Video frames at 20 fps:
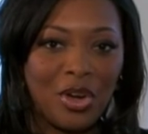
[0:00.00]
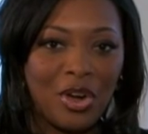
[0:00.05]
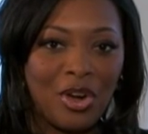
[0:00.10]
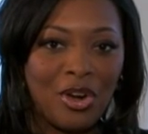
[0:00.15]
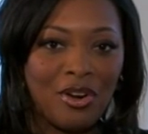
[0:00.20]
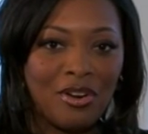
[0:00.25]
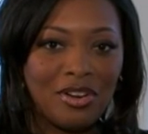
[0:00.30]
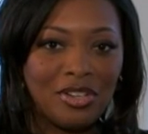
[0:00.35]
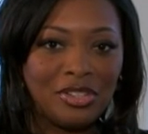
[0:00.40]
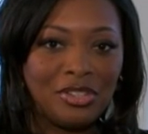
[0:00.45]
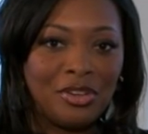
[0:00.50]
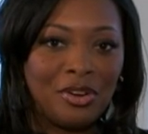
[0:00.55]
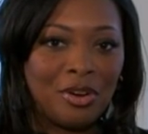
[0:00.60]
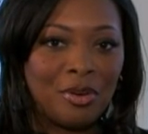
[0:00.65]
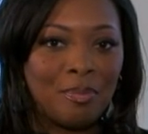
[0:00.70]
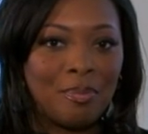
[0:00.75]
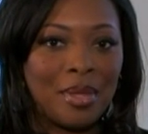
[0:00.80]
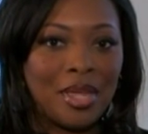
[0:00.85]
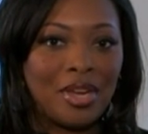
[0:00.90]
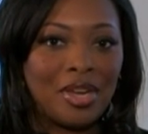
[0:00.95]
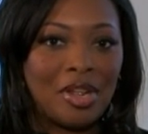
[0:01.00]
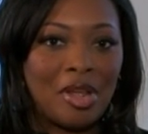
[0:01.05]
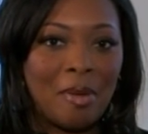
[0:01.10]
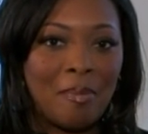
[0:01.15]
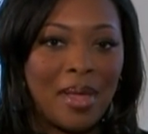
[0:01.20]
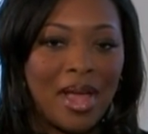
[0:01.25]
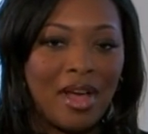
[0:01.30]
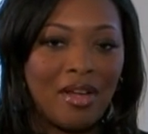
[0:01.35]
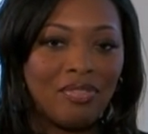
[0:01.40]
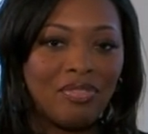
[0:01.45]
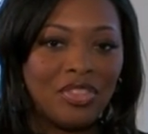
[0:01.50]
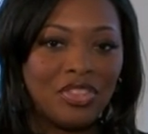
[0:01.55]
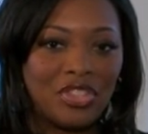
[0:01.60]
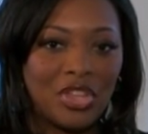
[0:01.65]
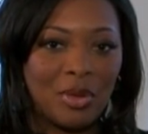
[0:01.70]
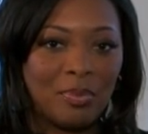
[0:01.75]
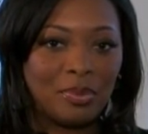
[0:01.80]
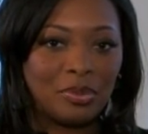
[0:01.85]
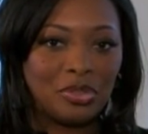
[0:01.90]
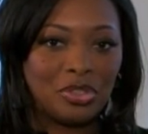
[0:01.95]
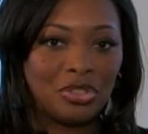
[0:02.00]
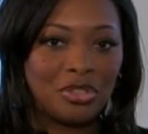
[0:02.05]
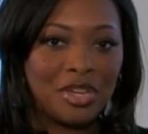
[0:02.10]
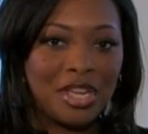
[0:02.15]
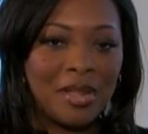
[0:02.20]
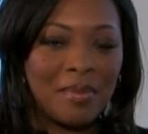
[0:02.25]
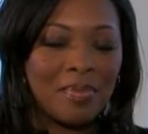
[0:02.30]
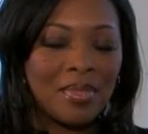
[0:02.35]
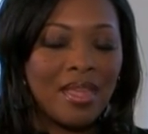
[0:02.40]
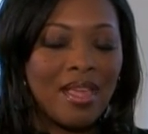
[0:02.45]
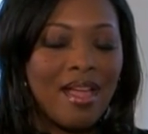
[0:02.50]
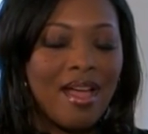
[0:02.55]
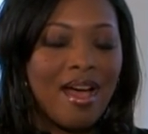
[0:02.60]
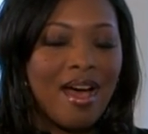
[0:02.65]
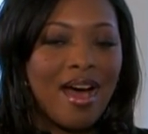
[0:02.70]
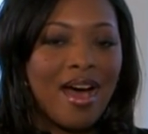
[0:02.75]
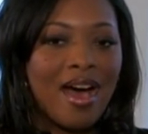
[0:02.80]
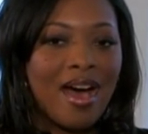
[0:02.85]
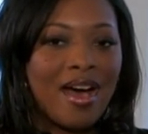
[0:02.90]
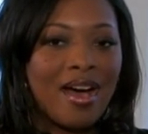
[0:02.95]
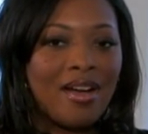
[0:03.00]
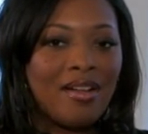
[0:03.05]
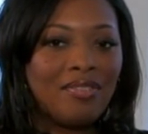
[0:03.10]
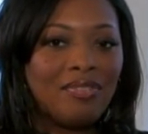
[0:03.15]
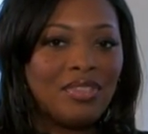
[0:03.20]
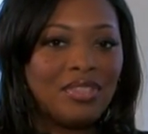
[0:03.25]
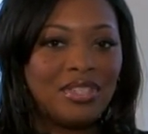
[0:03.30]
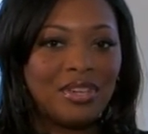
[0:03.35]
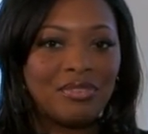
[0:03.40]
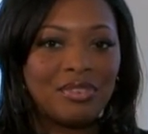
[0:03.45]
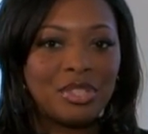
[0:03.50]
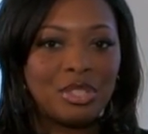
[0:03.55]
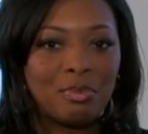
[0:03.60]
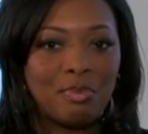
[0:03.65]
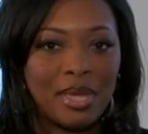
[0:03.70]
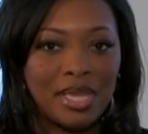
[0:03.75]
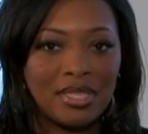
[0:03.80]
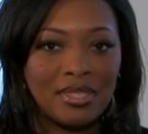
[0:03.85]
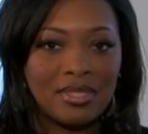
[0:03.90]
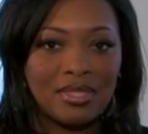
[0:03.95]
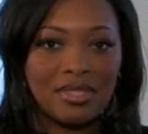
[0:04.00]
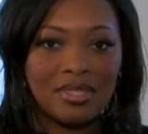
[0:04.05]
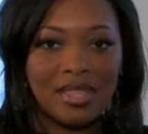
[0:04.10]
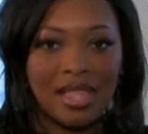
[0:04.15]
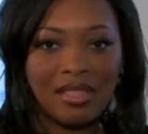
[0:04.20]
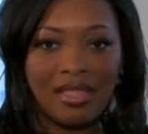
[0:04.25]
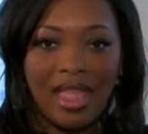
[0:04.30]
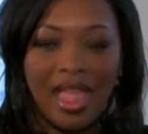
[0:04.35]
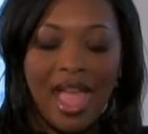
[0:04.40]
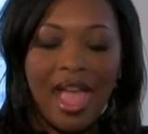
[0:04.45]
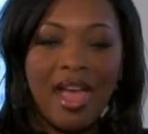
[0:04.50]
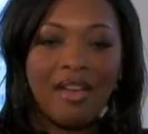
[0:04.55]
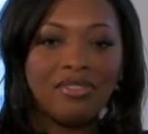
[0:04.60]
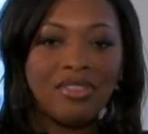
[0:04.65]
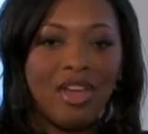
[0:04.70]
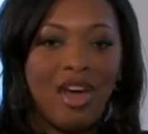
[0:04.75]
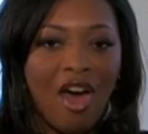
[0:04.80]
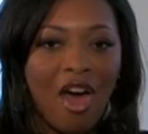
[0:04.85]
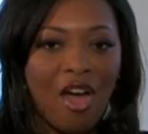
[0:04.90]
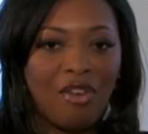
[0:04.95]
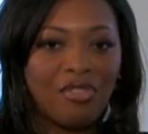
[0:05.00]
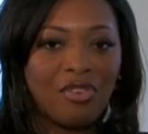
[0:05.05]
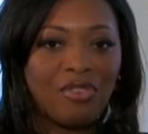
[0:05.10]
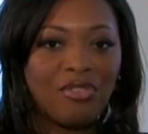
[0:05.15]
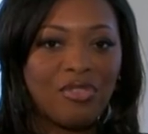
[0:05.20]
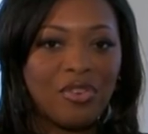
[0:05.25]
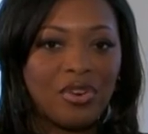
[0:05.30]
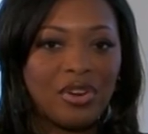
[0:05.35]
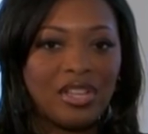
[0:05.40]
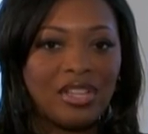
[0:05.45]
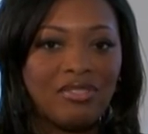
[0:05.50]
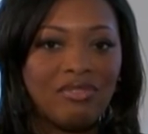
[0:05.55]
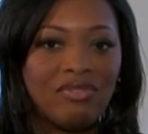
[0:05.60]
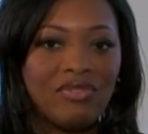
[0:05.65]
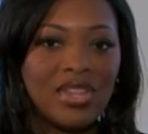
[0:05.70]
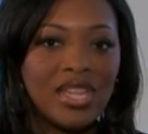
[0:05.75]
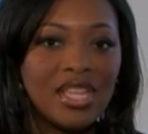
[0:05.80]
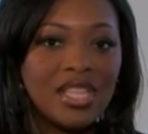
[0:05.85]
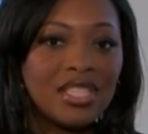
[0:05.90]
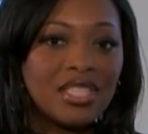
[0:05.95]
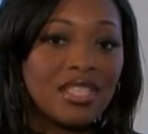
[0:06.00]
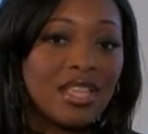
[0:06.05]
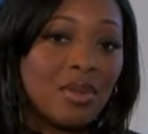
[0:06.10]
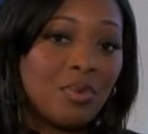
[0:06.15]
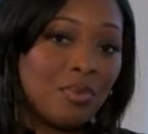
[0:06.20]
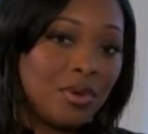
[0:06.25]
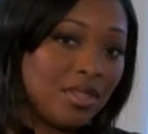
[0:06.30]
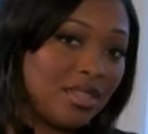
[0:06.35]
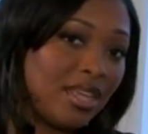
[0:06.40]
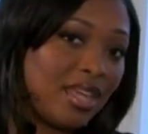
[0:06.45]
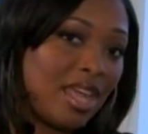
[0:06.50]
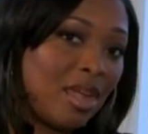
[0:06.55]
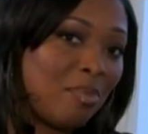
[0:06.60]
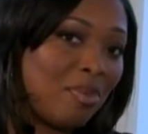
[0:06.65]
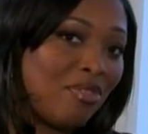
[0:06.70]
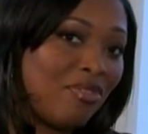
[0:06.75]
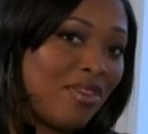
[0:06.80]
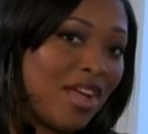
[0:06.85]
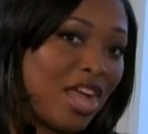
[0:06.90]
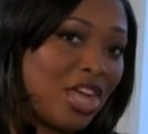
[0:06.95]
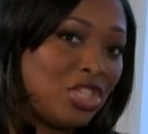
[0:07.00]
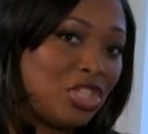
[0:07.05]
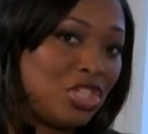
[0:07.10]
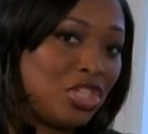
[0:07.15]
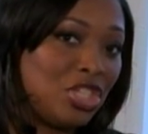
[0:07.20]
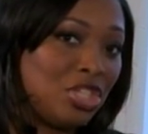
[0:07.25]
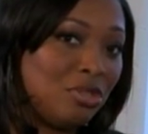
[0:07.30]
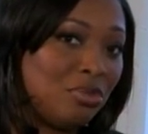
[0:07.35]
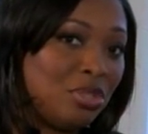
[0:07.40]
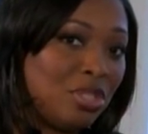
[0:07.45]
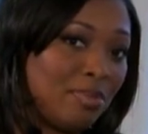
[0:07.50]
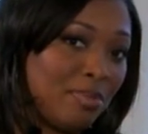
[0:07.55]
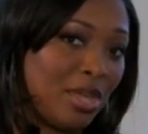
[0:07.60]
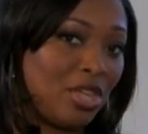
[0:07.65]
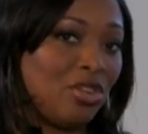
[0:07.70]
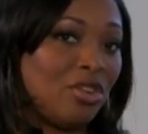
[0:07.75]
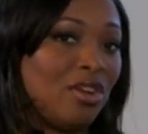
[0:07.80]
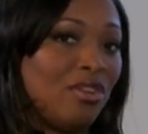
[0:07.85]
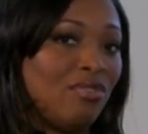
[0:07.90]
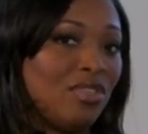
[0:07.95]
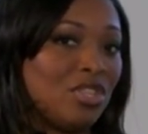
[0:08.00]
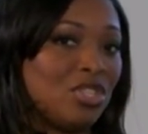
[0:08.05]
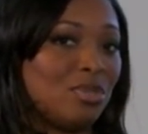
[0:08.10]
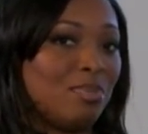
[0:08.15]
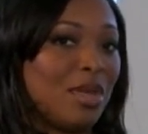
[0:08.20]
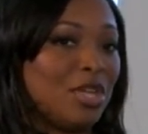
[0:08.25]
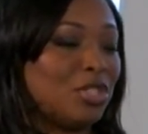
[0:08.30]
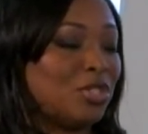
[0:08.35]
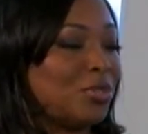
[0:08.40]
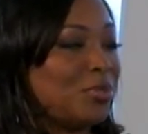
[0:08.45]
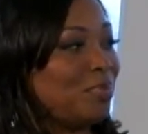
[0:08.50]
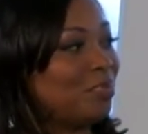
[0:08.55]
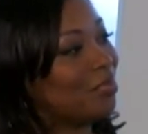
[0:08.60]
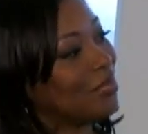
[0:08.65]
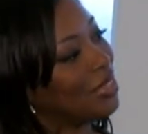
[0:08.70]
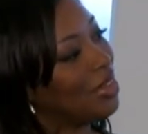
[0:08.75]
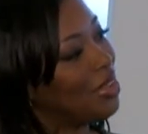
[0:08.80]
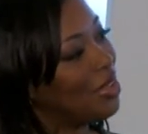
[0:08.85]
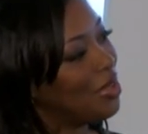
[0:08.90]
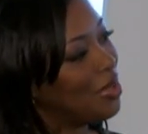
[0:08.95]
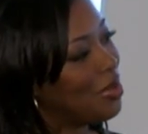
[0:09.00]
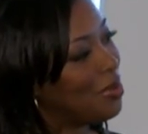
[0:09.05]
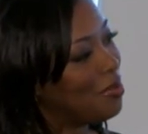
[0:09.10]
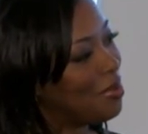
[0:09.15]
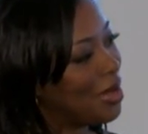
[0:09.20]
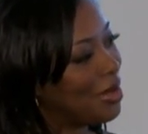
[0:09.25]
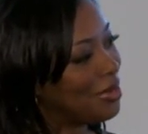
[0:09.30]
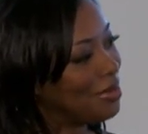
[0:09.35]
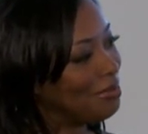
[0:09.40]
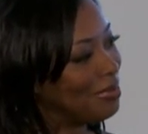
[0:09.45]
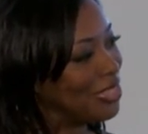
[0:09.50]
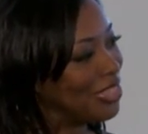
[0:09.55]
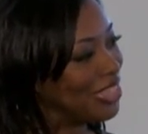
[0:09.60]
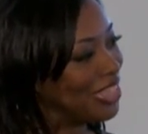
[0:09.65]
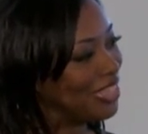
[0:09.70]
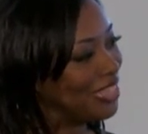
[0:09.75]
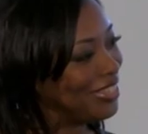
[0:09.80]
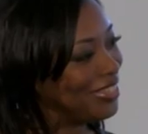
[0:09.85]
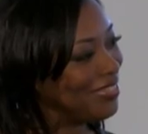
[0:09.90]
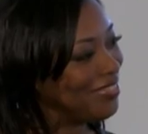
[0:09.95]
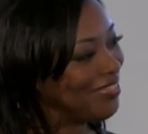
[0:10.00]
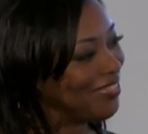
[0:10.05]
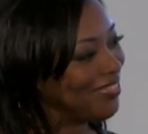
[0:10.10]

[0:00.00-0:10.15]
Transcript: to her, learn a bit about the DoubleTree, the different spaces that they have to offer for events, and what they can provide you to make your event special. Welcome, Ms. Sheila.